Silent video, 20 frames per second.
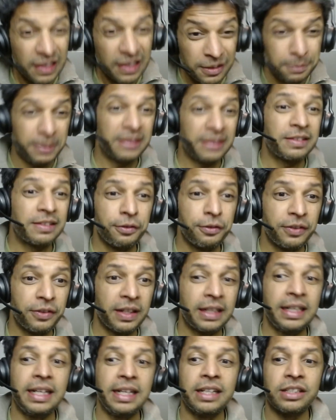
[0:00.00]

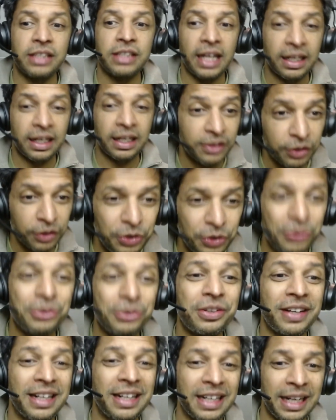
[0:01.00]
Specifically, check the
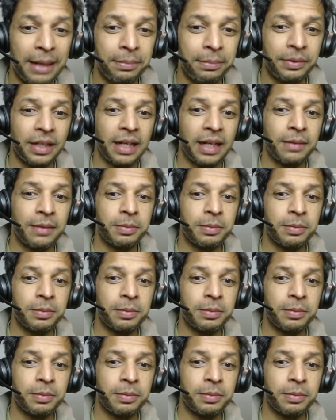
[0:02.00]
Q3 lap times,